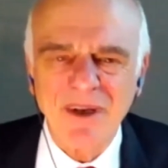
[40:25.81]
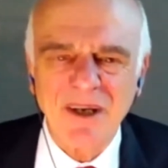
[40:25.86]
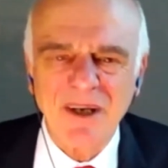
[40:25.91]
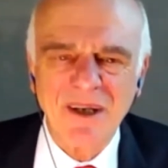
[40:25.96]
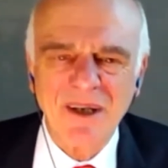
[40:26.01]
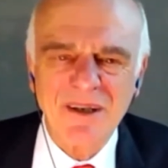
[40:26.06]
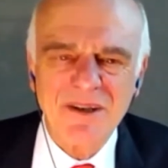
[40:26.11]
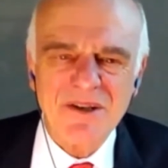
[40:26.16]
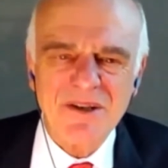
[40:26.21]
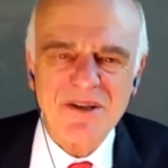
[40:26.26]

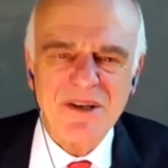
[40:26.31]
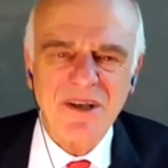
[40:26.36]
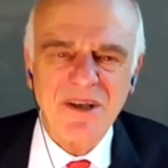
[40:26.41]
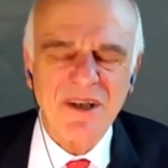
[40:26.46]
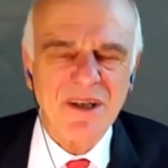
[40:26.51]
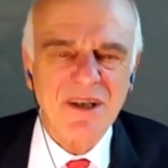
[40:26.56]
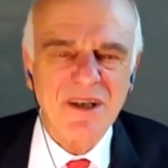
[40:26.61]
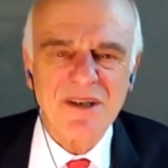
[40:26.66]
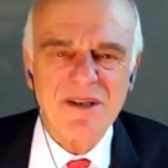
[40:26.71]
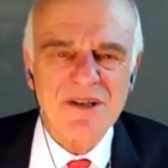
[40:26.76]
I just
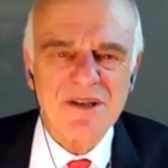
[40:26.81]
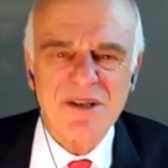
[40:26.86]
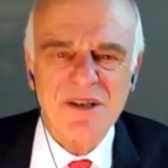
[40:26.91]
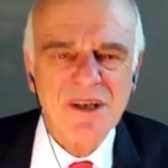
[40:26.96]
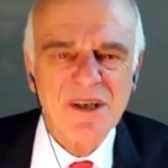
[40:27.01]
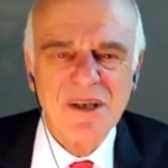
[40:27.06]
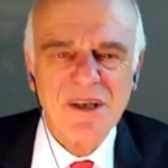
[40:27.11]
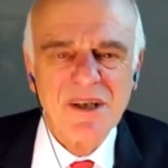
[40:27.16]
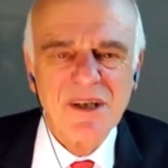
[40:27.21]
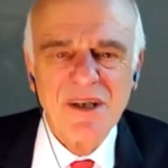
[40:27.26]
think
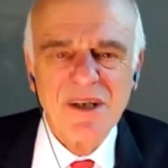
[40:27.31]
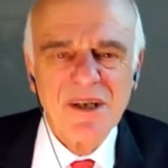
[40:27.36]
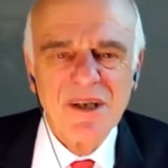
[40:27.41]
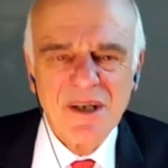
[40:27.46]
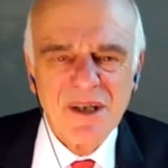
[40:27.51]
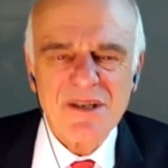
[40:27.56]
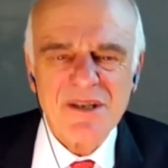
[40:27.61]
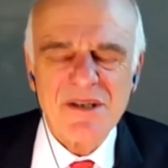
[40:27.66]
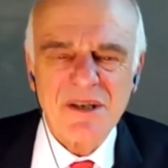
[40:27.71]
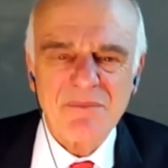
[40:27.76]
it's
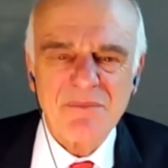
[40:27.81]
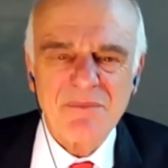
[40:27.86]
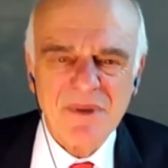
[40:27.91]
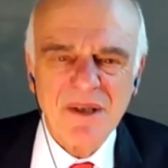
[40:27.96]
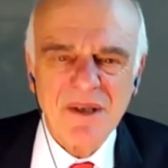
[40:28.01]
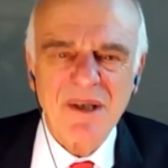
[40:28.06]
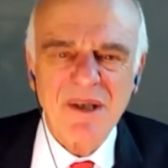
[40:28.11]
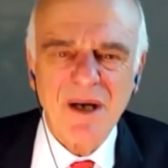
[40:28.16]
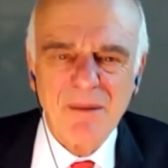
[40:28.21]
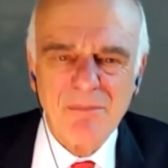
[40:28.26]

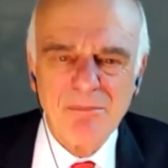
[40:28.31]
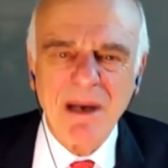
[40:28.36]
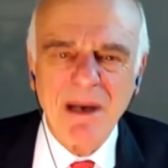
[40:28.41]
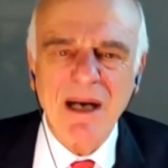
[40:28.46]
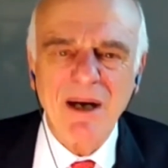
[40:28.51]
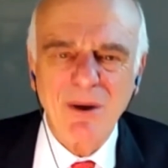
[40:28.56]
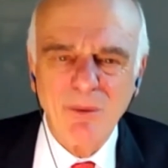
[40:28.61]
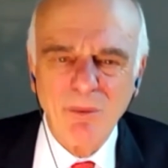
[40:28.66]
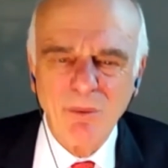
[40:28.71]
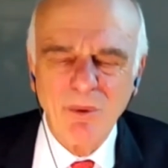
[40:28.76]
something
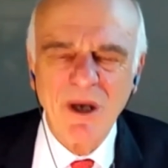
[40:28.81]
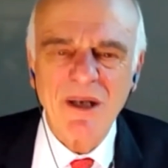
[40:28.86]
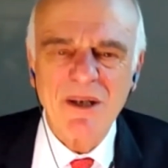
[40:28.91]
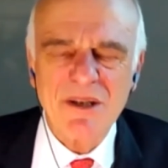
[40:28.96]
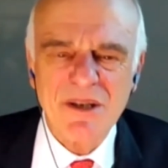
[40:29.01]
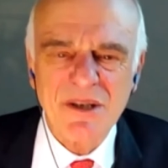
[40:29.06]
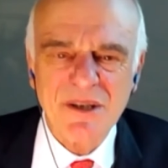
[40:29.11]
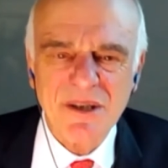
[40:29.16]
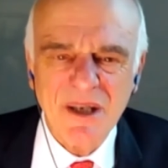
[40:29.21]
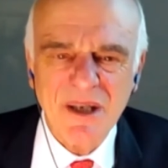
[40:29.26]
about
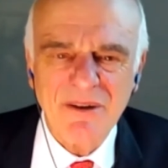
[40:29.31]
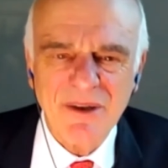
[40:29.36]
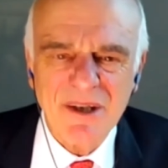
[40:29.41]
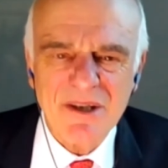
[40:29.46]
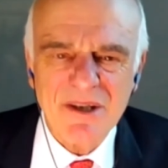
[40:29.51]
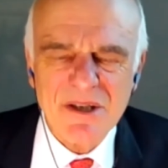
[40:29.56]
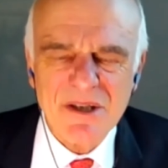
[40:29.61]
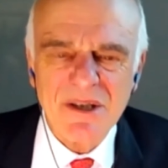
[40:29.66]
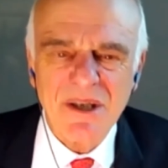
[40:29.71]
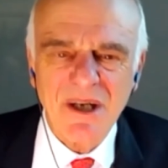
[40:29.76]
which there
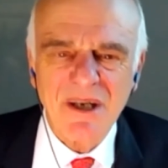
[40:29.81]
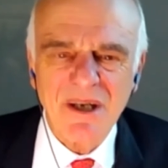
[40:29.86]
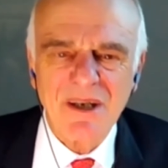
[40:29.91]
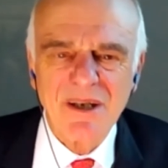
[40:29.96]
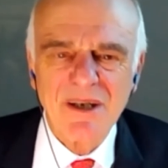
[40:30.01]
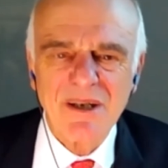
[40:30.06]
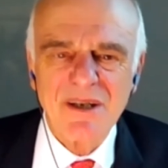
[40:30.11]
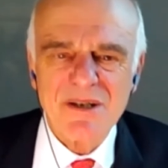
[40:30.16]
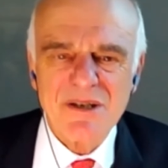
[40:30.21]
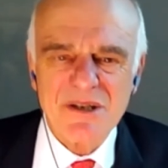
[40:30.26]
is
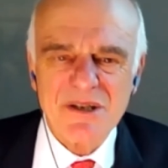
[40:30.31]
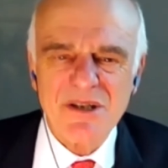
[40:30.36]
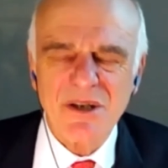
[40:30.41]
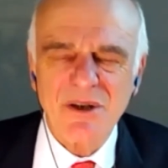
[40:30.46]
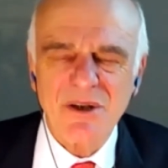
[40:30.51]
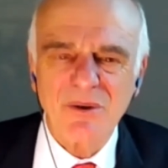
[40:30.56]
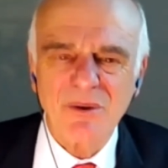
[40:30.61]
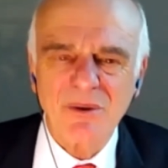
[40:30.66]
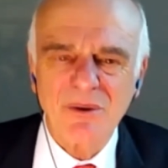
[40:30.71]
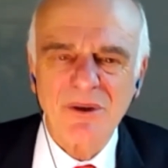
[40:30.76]

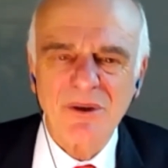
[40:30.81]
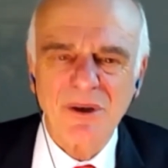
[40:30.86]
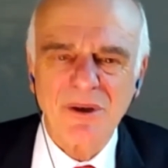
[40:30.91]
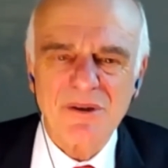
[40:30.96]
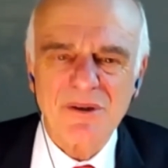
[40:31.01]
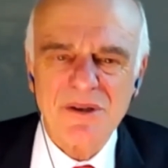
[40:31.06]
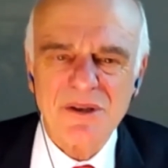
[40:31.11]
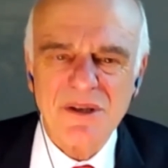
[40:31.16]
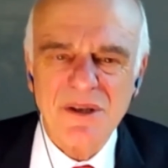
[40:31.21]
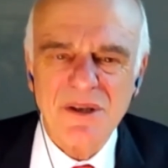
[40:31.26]
still
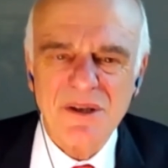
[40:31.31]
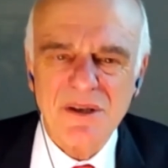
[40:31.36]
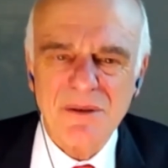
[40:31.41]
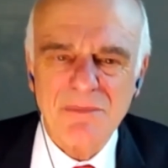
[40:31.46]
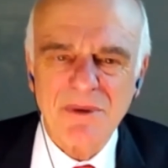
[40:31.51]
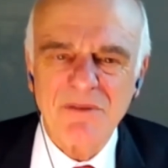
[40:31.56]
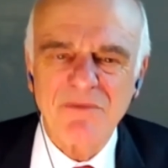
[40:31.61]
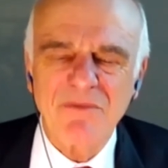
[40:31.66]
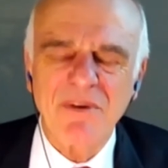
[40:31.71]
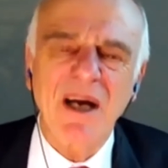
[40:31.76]
lots to
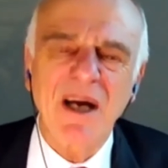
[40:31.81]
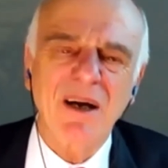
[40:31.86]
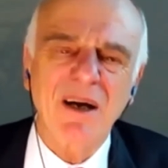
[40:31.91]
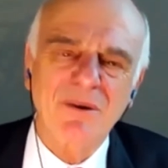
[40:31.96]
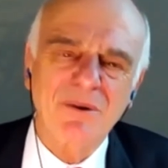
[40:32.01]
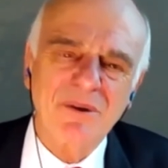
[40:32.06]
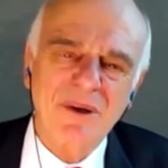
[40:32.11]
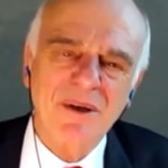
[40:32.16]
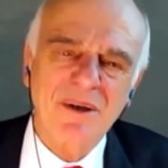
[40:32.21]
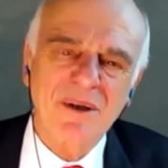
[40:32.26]
be
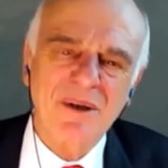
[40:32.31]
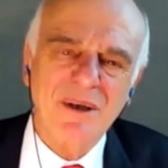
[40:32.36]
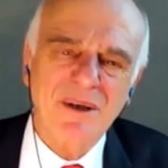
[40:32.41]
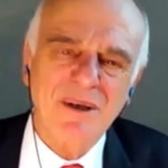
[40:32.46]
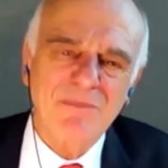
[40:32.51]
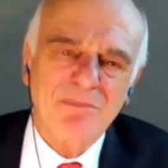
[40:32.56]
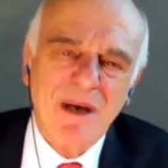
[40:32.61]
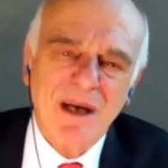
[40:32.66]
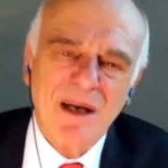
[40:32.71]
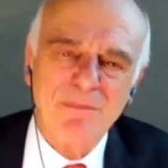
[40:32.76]
found. And
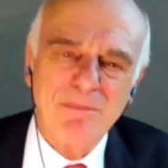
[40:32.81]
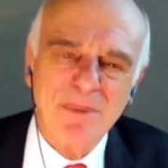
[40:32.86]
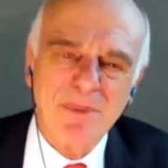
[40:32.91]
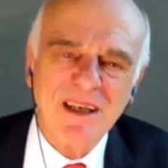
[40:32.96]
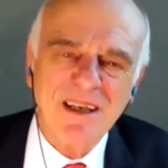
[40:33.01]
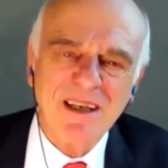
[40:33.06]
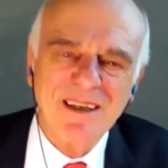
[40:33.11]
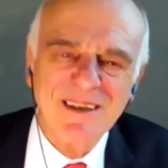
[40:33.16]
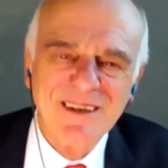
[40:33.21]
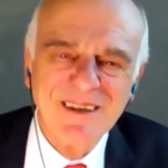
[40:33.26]
it may
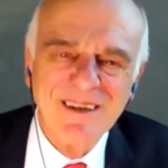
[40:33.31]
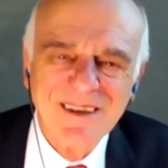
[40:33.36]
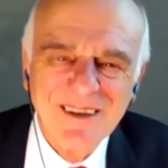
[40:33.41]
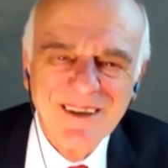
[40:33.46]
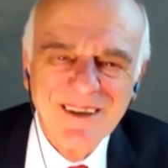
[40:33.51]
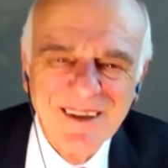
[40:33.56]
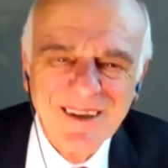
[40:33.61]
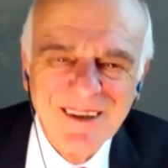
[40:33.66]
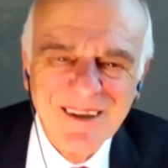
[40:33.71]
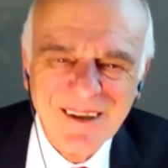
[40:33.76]
be
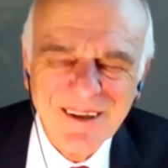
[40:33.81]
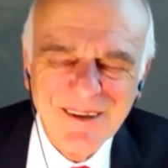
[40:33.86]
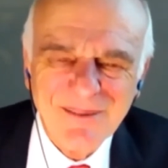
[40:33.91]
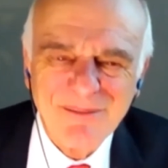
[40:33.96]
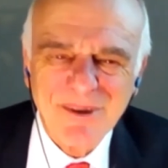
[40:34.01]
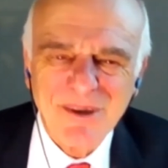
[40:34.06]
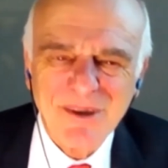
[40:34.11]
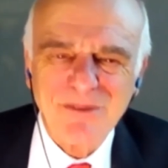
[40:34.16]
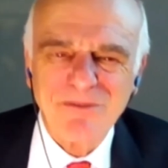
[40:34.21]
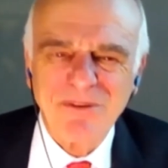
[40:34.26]
that
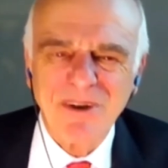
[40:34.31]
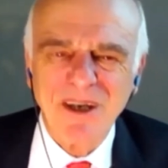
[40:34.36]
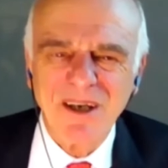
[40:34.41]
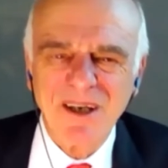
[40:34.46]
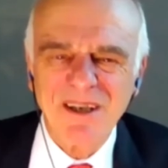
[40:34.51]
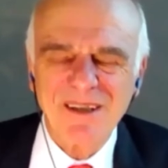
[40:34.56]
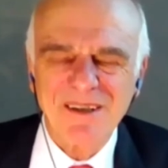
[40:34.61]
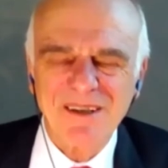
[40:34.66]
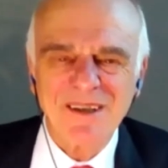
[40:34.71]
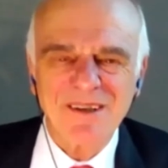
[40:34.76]
we'll
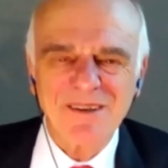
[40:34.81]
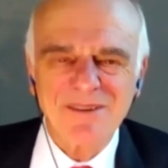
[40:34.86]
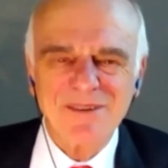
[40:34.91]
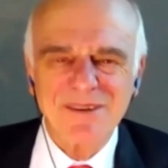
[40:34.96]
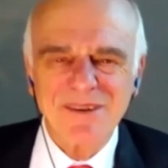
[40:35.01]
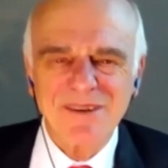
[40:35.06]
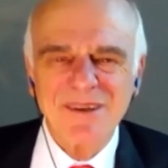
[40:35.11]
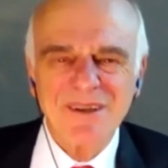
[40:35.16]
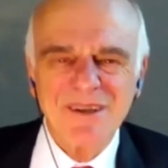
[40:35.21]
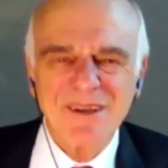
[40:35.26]
find that
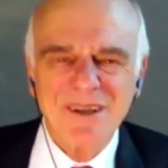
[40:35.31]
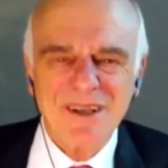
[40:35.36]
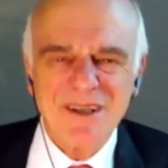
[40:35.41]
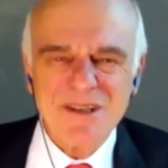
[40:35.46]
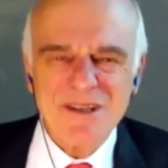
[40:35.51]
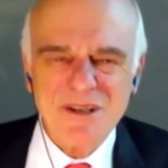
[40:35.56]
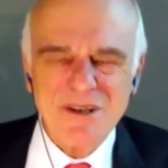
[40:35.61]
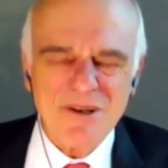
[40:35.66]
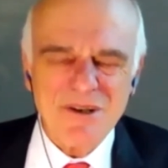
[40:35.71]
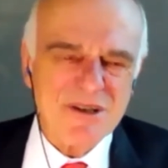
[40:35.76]

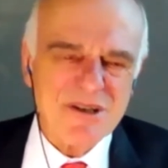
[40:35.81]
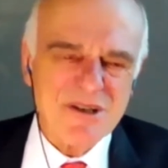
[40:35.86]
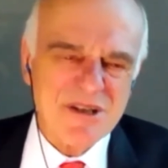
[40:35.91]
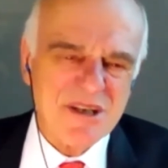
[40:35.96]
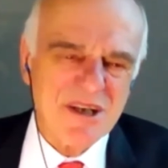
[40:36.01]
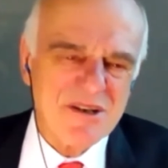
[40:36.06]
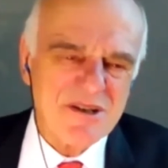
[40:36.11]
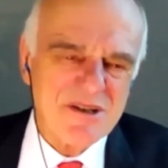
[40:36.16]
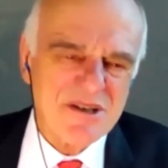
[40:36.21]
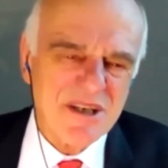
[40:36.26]
it's not
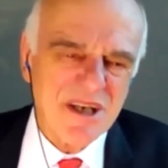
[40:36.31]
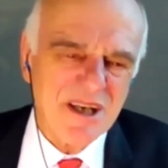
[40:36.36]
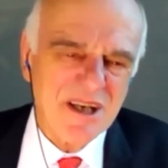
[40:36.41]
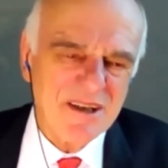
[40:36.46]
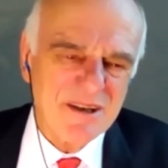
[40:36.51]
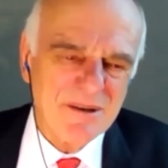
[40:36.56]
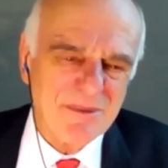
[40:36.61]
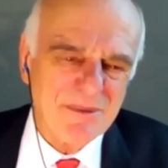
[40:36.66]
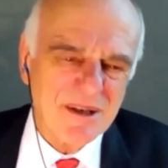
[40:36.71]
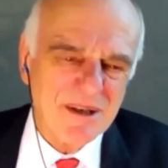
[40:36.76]

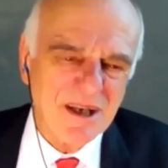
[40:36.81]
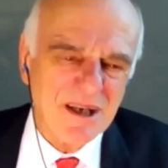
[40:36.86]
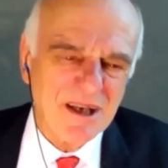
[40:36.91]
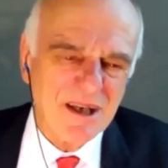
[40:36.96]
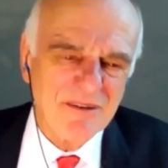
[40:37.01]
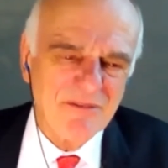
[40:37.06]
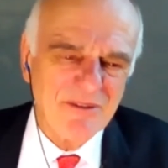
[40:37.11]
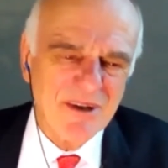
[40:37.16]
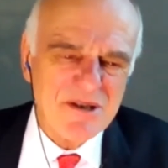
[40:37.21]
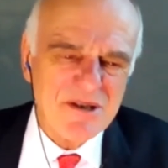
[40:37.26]
associated with
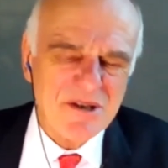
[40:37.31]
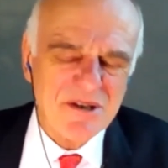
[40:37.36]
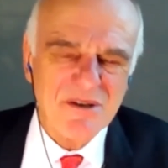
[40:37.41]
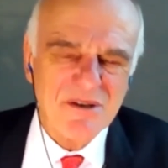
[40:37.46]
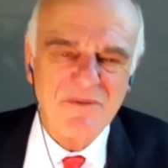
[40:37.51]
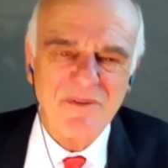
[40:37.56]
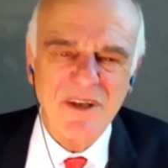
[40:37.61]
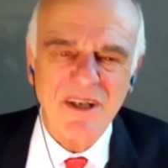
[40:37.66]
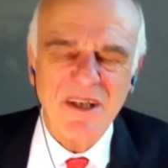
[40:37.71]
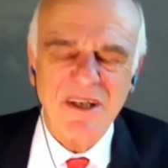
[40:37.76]
higher risks
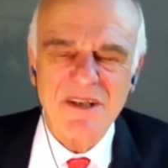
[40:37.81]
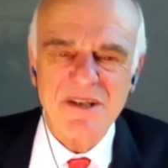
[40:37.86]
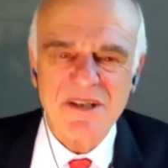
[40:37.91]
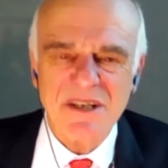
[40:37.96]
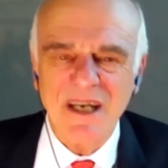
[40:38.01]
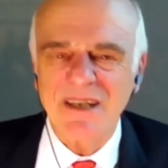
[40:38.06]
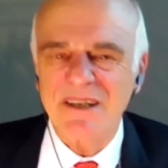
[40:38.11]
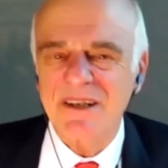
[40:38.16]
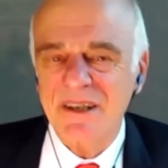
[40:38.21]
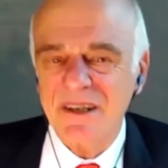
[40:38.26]
of things.
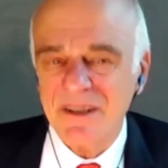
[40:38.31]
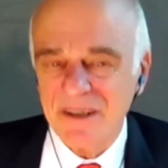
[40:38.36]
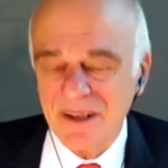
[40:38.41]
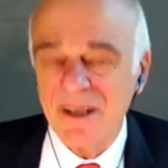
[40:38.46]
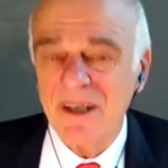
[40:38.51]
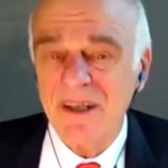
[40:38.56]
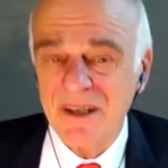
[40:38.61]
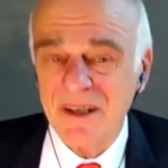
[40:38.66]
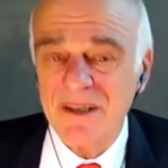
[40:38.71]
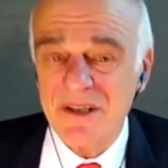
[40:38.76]
That in
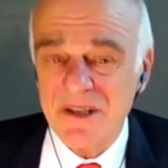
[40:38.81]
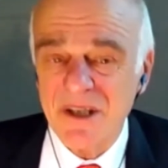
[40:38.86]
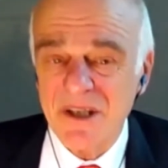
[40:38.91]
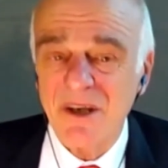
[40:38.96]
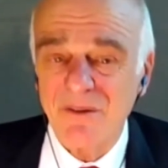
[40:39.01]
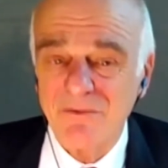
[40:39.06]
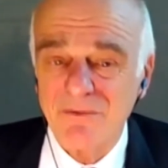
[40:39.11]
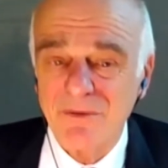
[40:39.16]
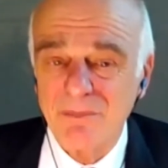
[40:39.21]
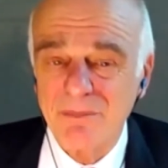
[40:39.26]

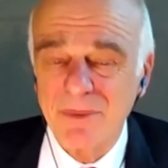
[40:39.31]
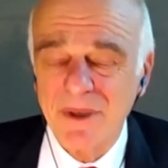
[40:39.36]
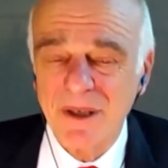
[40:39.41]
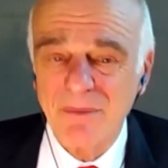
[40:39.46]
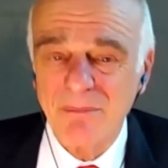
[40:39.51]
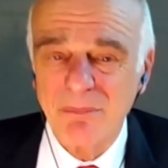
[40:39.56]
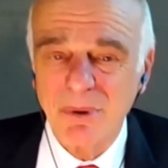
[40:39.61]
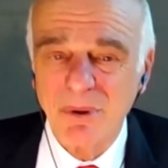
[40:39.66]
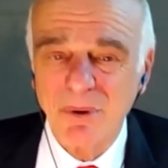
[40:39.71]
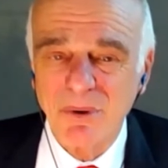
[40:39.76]
itself will be
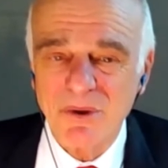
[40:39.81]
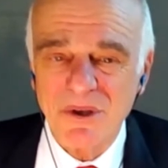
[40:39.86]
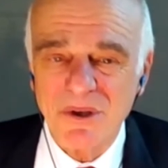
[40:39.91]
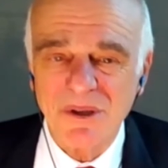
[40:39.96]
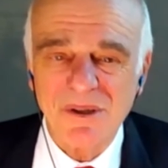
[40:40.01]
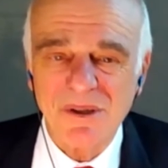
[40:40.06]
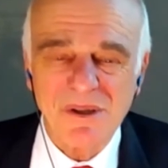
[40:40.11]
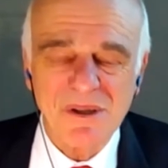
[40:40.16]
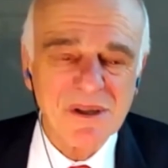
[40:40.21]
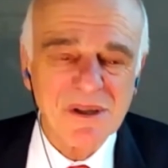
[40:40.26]

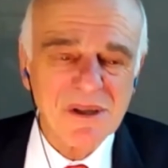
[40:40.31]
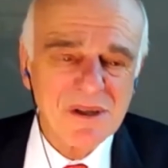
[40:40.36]
important.